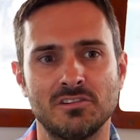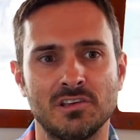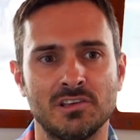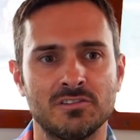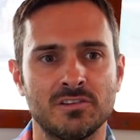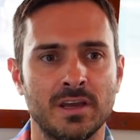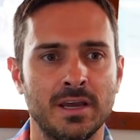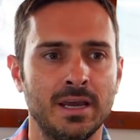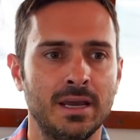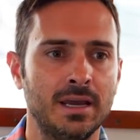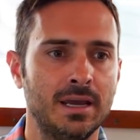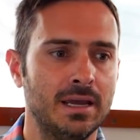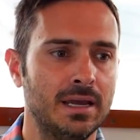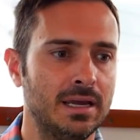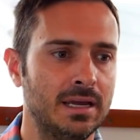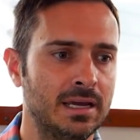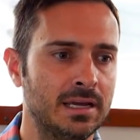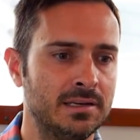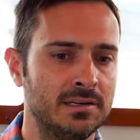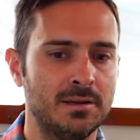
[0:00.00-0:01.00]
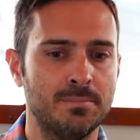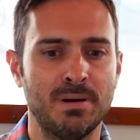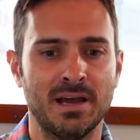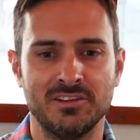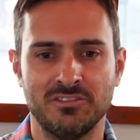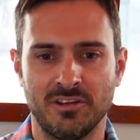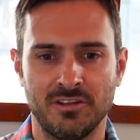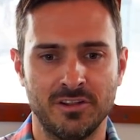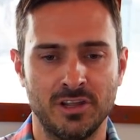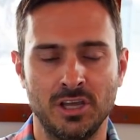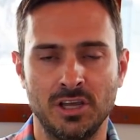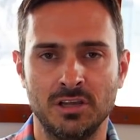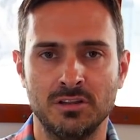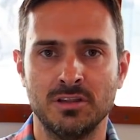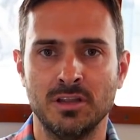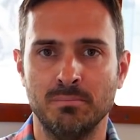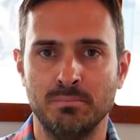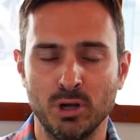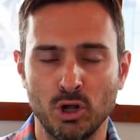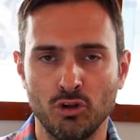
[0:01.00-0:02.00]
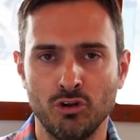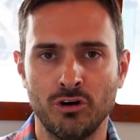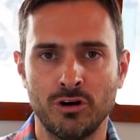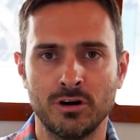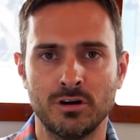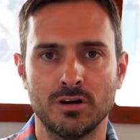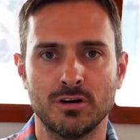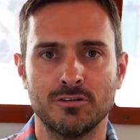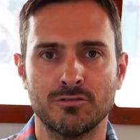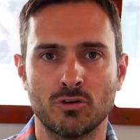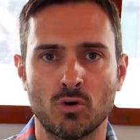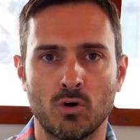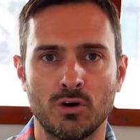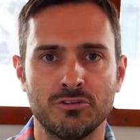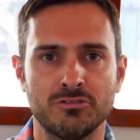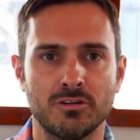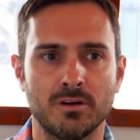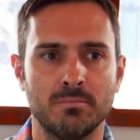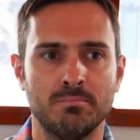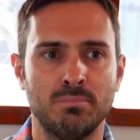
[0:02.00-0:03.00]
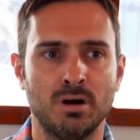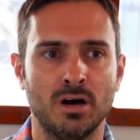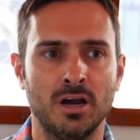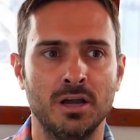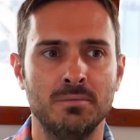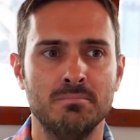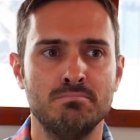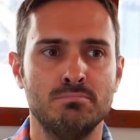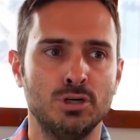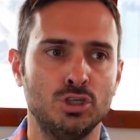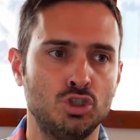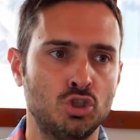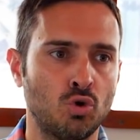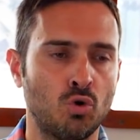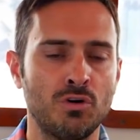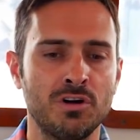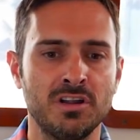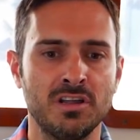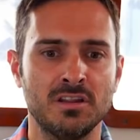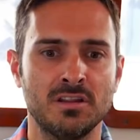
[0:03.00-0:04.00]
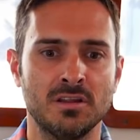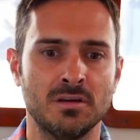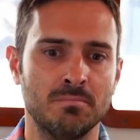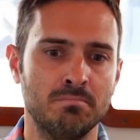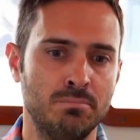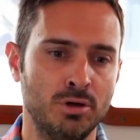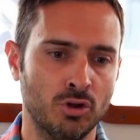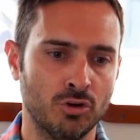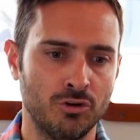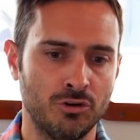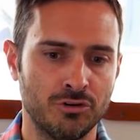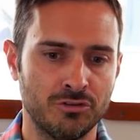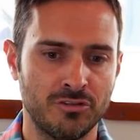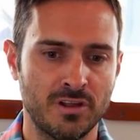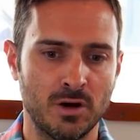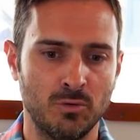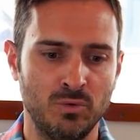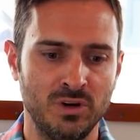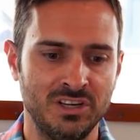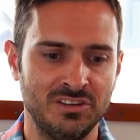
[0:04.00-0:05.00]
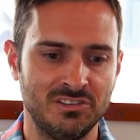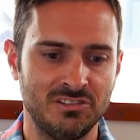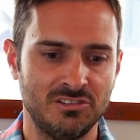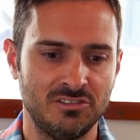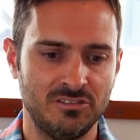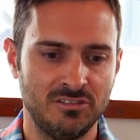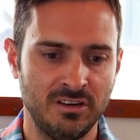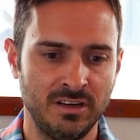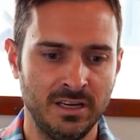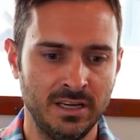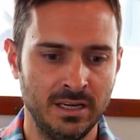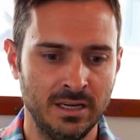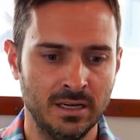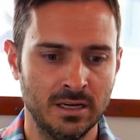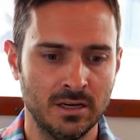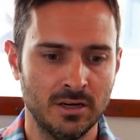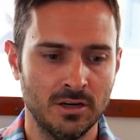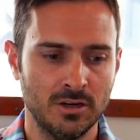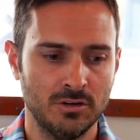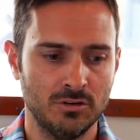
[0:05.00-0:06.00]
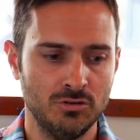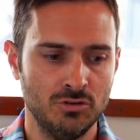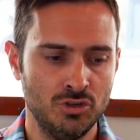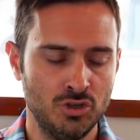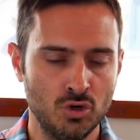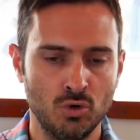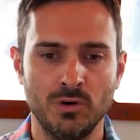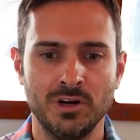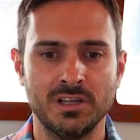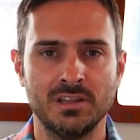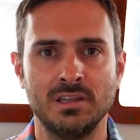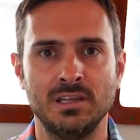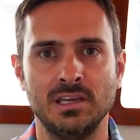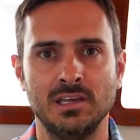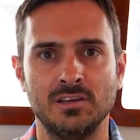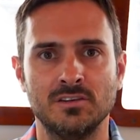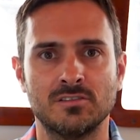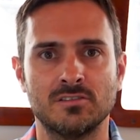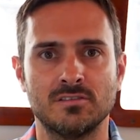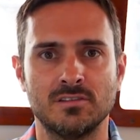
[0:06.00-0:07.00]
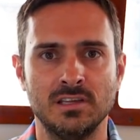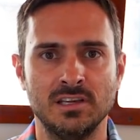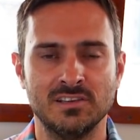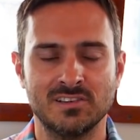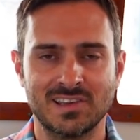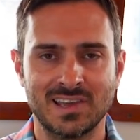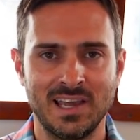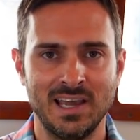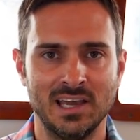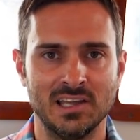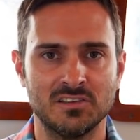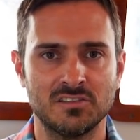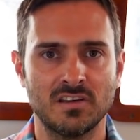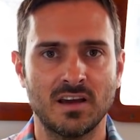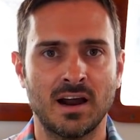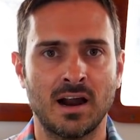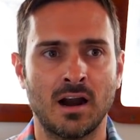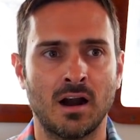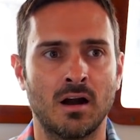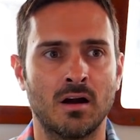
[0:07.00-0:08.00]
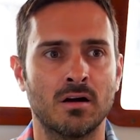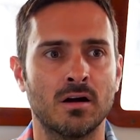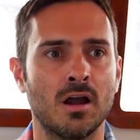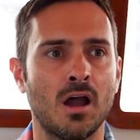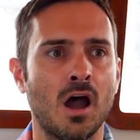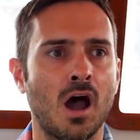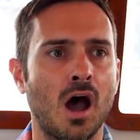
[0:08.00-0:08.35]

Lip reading: Is It depends on the builder, of course, but majority of the builders that we see doing these kits are